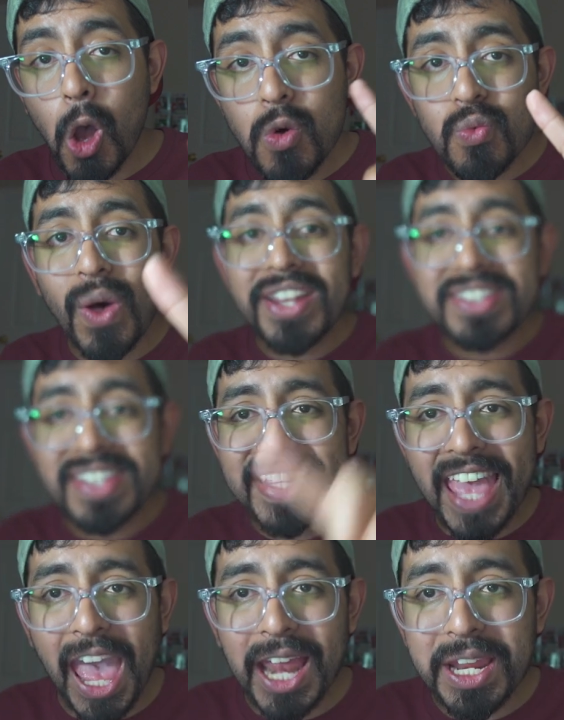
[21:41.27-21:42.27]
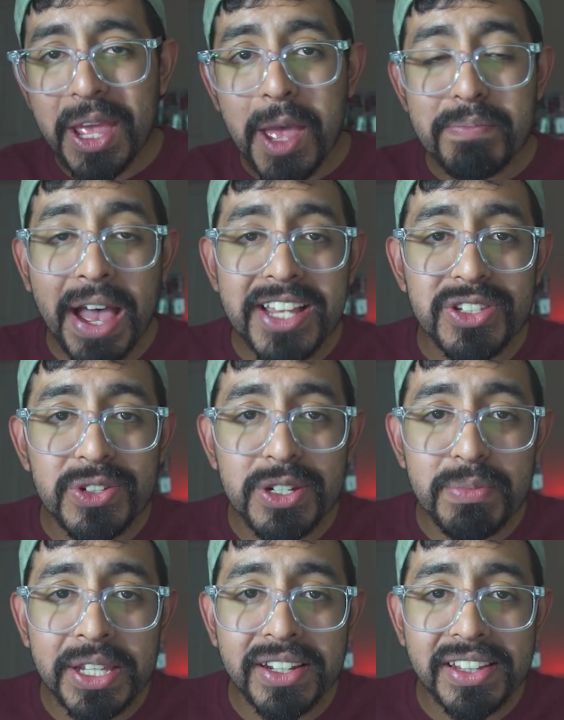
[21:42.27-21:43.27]
Once again, my
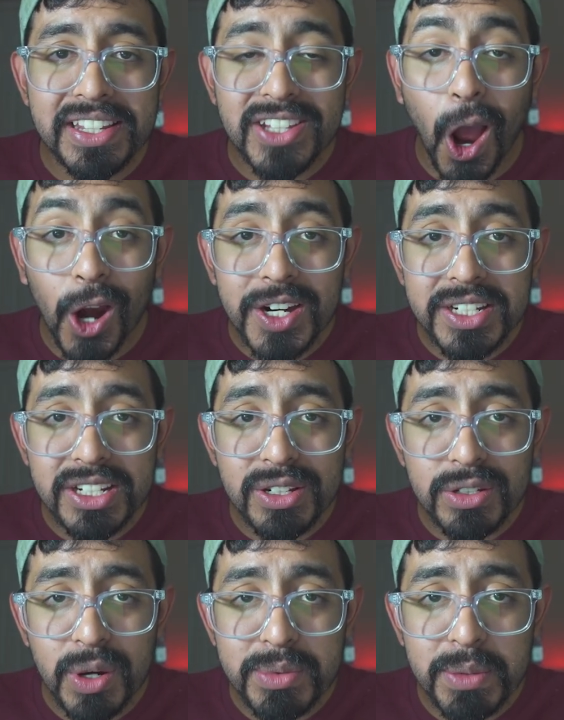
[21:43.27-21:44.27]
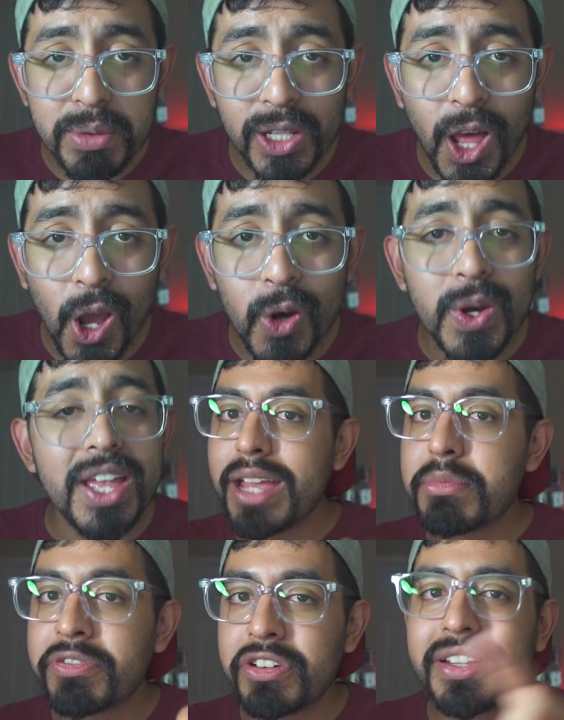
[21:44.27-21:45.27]
sushi media links are in the description below. I
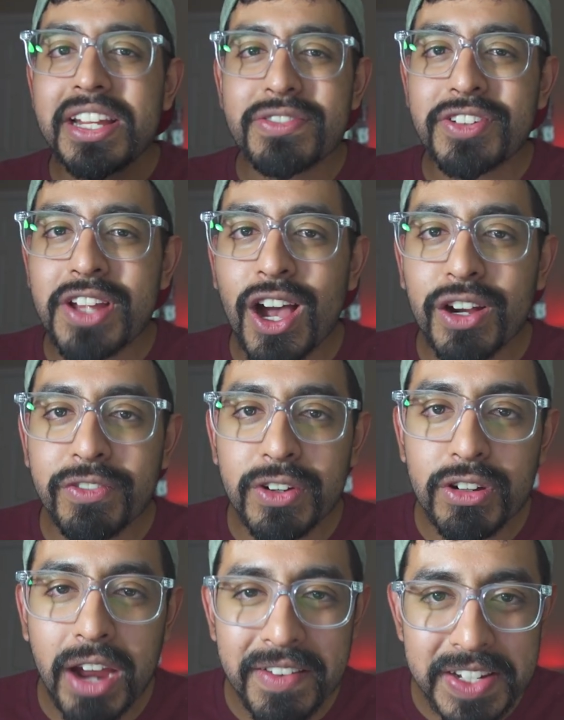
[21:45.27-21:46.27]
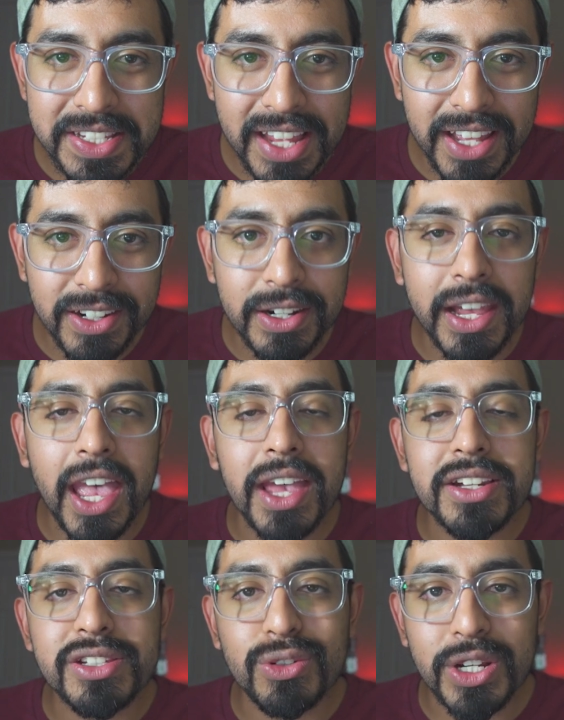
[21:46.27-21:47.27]
am a freelance photographer, graphic designer,
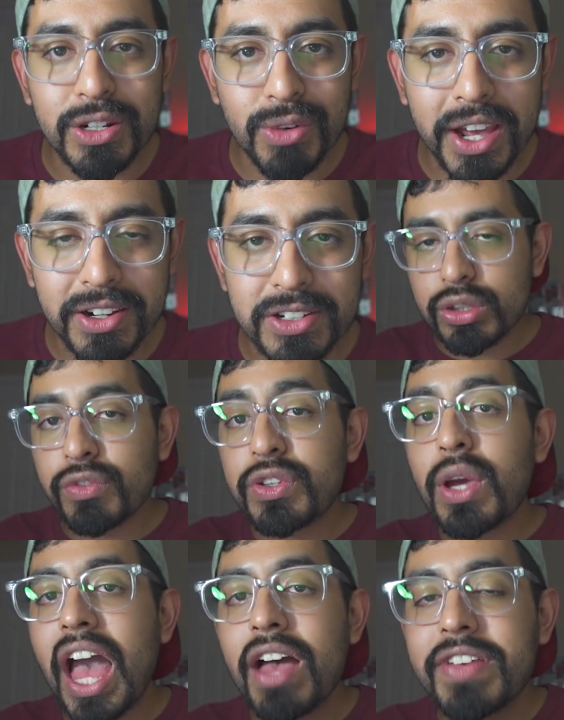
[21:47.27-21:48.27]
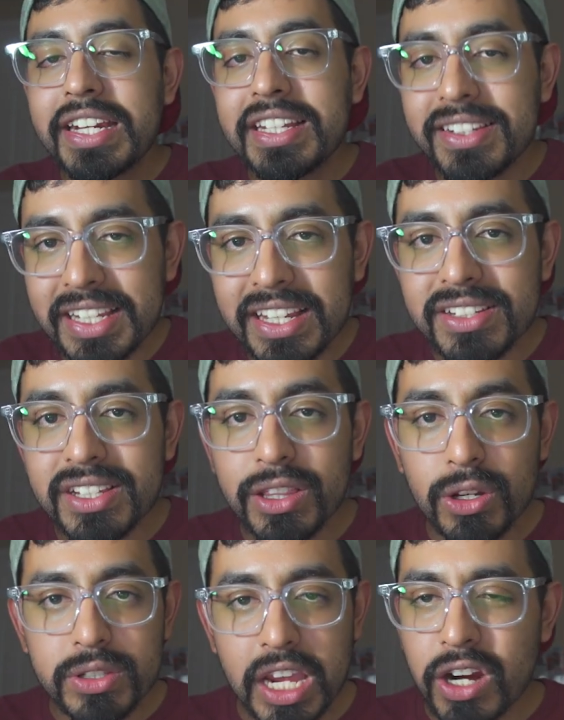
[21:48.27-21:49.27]
and screenwriter, so if you have any needs in
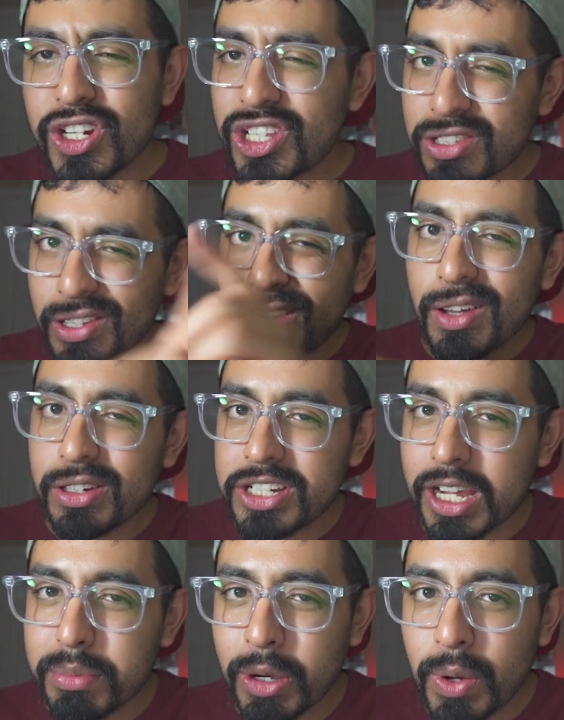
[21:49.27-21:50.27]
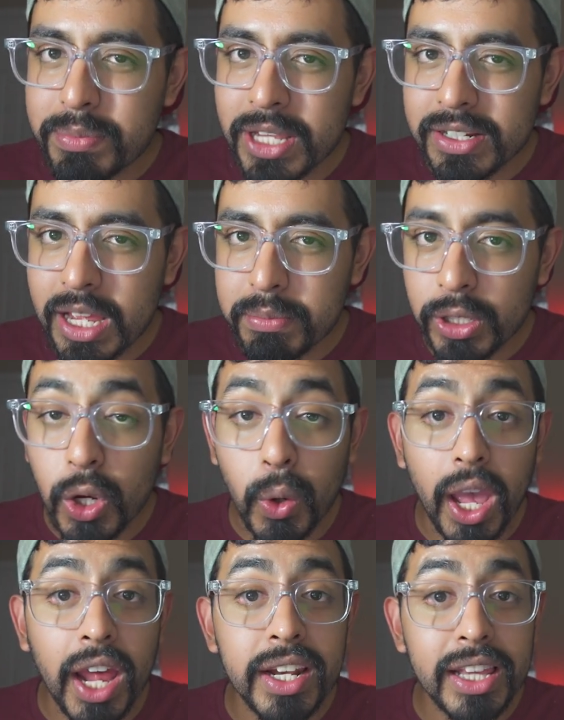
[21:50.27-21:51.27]
those areas, check out my website down below
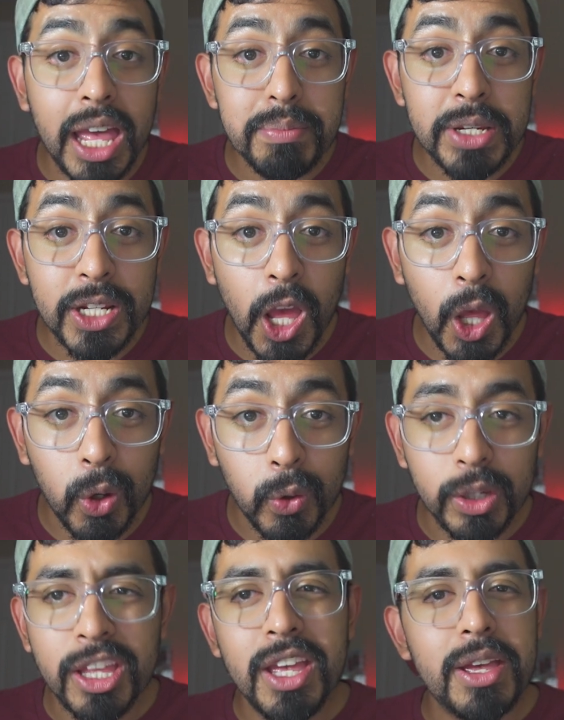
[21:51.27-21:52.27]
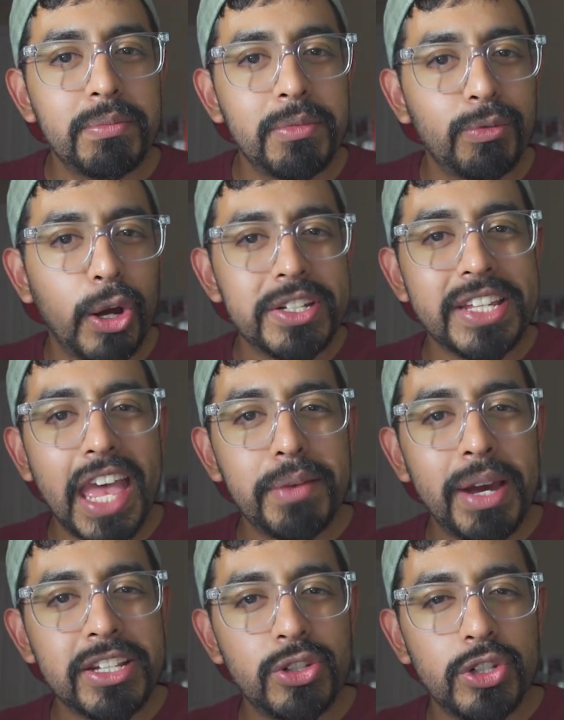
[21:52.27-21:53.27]
and let me know. Once again,
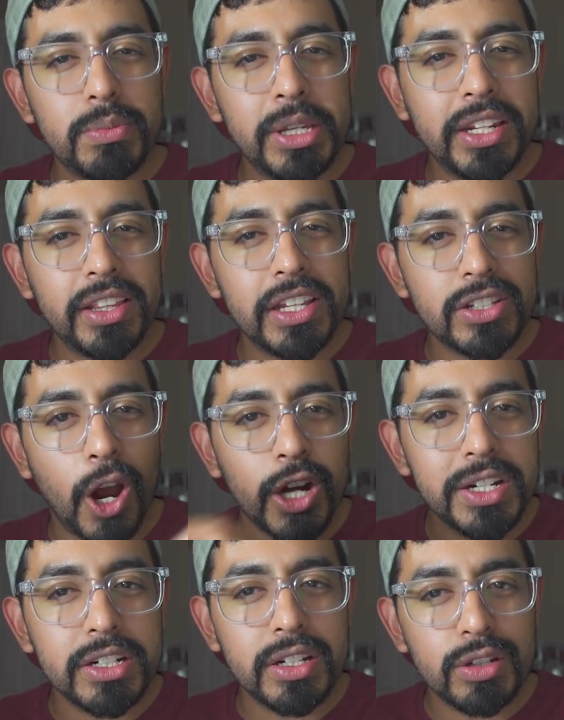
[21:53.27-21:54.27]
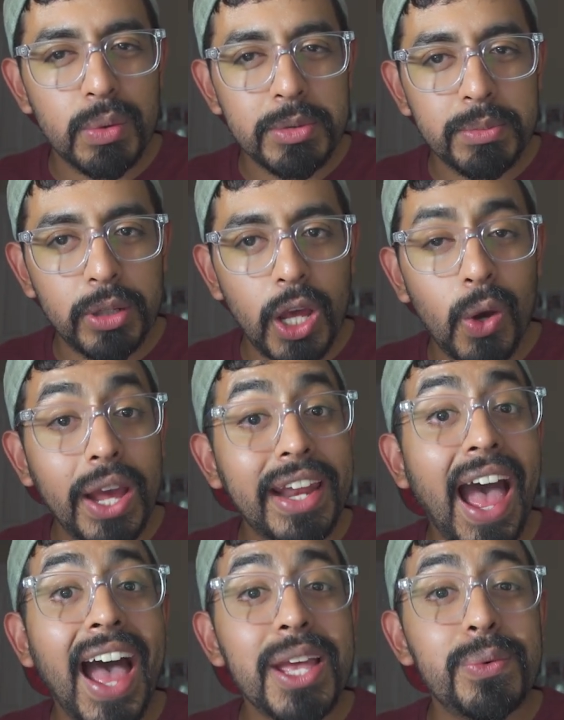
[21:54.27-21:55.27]
my social media links are in the description below, and
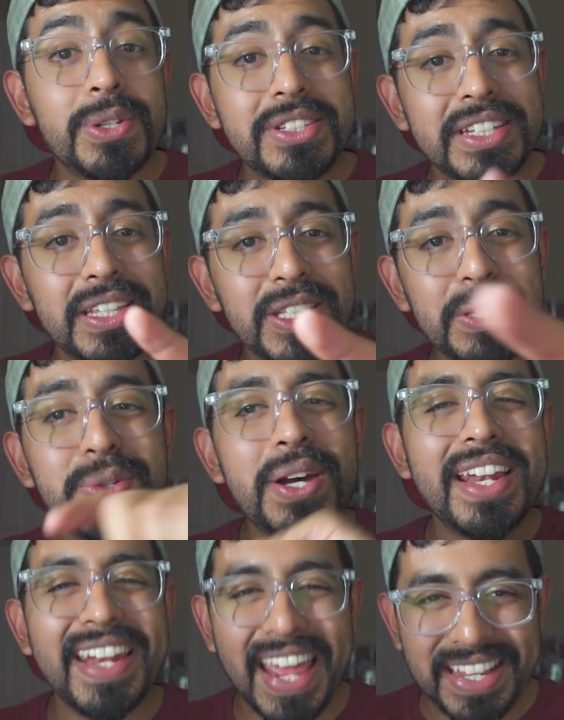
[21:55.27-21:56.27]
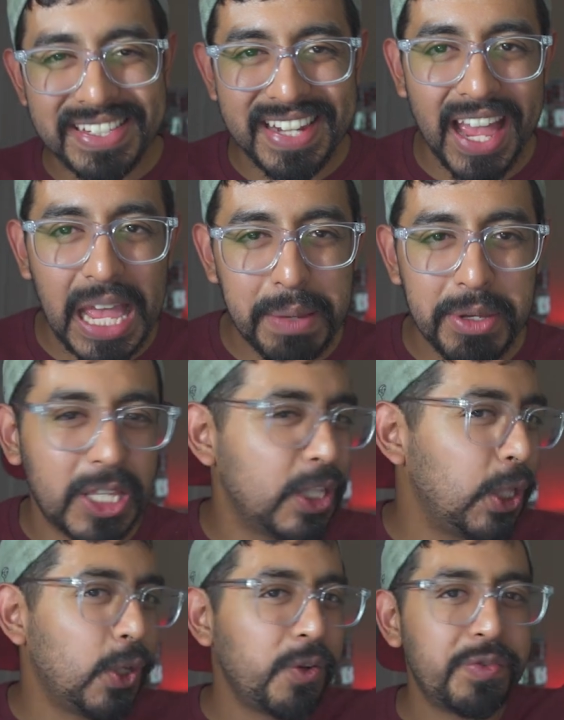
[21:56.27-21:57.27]
I will see you next time.
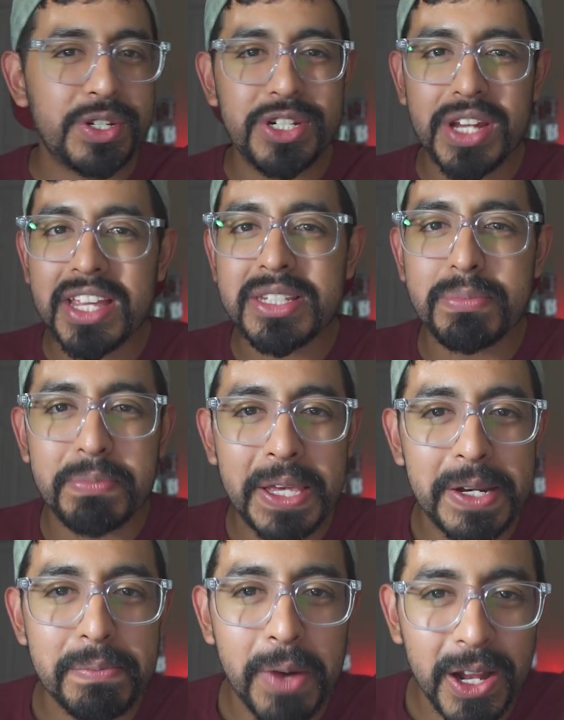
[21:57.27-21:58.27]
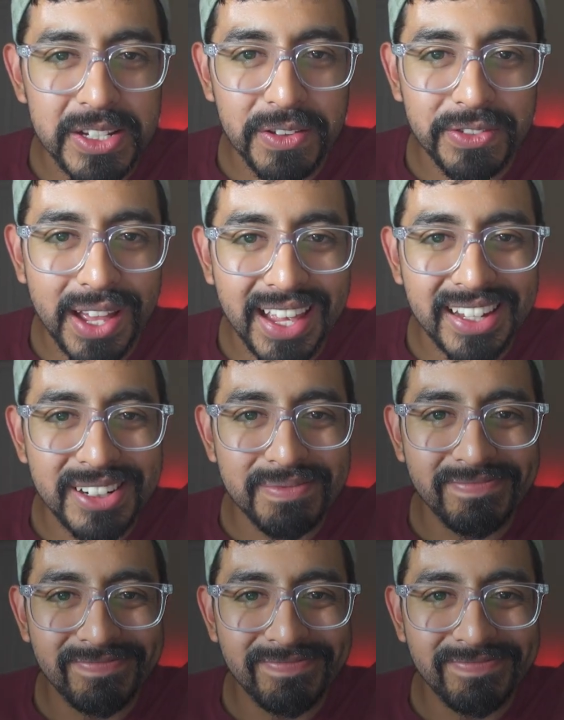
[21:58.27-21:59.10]
You've just been Montified.